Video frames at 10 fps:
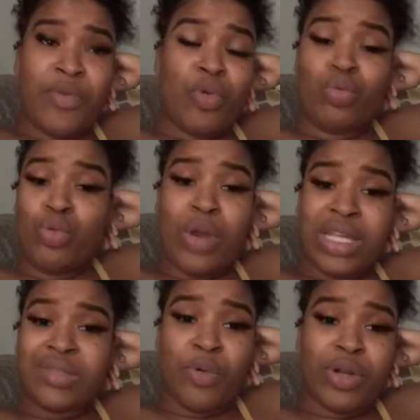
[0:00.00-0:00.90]
people who do
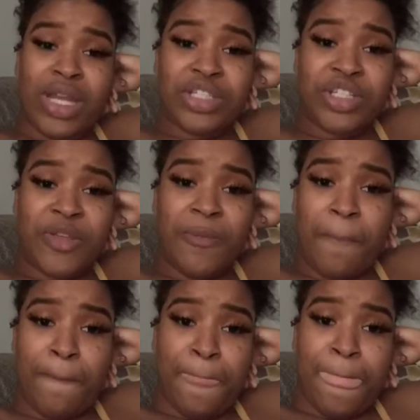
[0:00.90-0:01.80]
not support that shit,
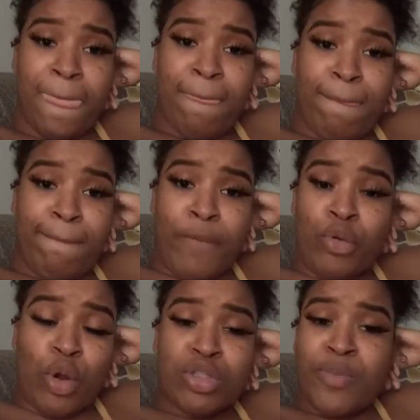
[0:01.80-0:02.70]

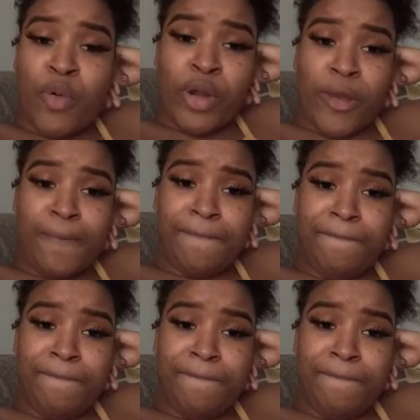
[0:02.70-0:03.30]
who don't support it.